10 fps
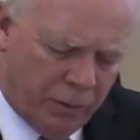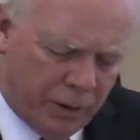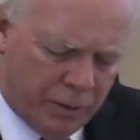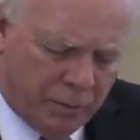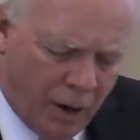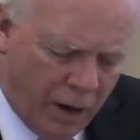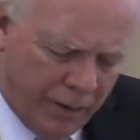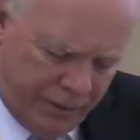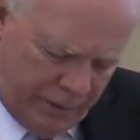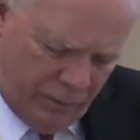where
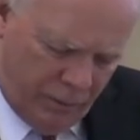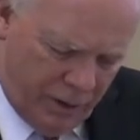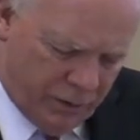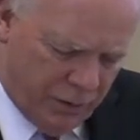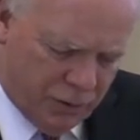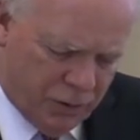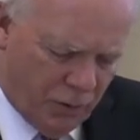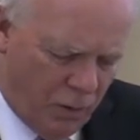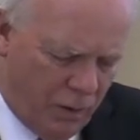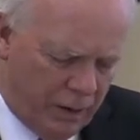moth and rust
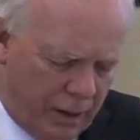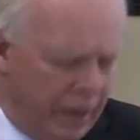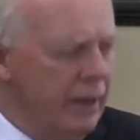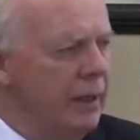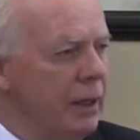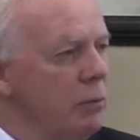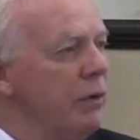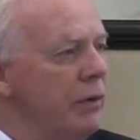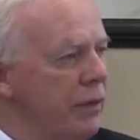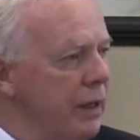destroy and
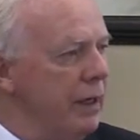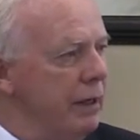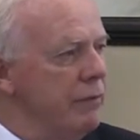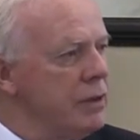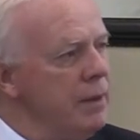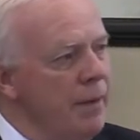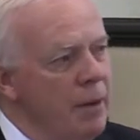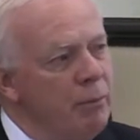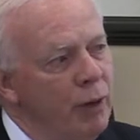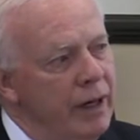where thieves
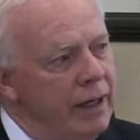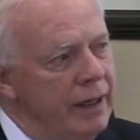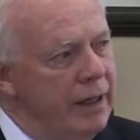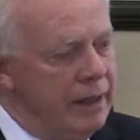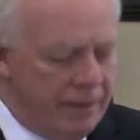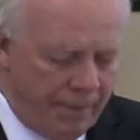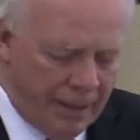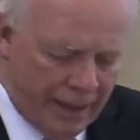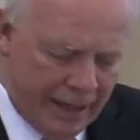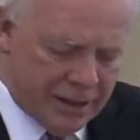break in
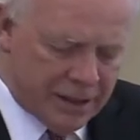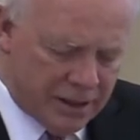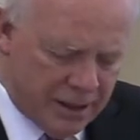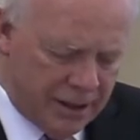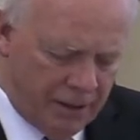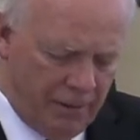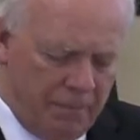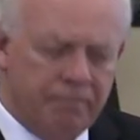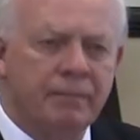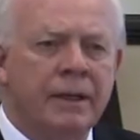and
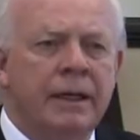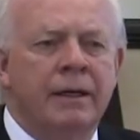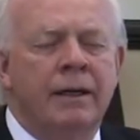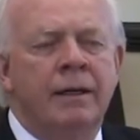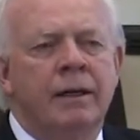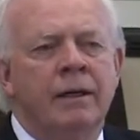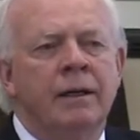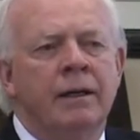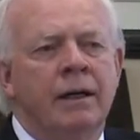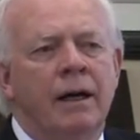steal.
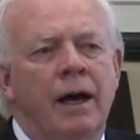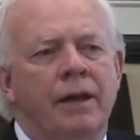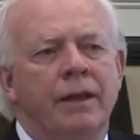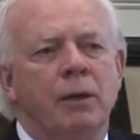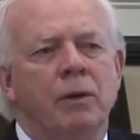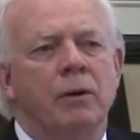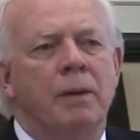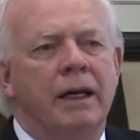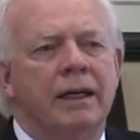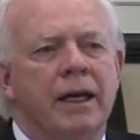I think we are
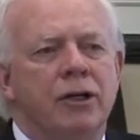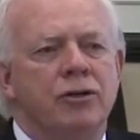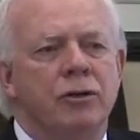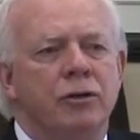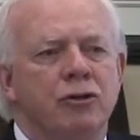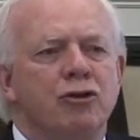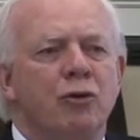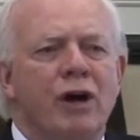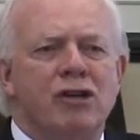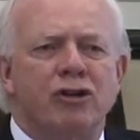by nature
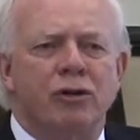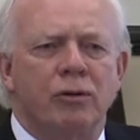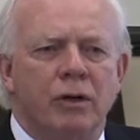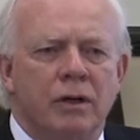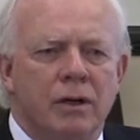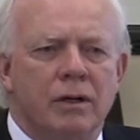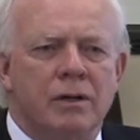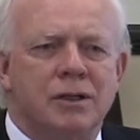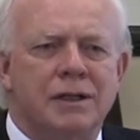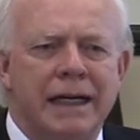treasure
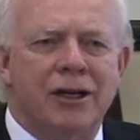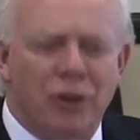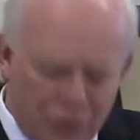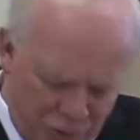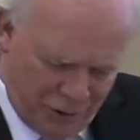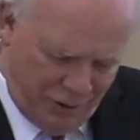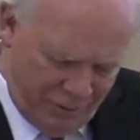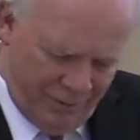seekers.